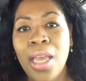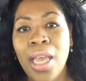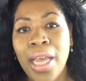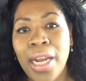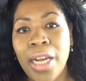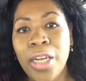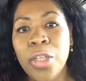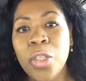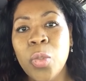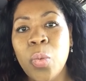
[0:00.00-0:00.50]

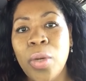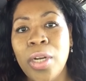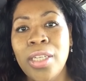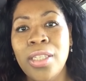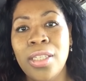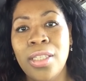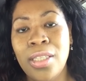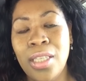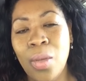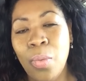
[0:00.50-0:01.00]
and I just wanted
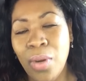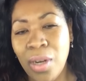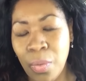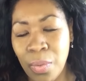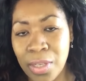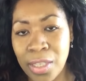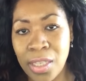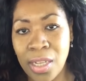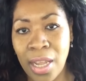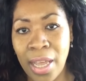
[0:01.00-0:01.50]
to see what it
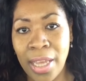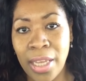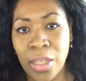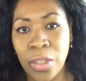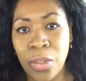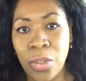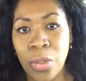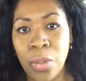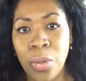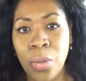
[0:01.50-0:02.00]
was
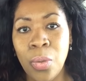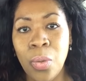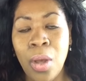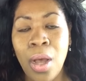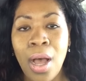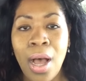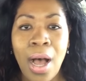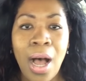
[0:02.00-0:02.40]
like to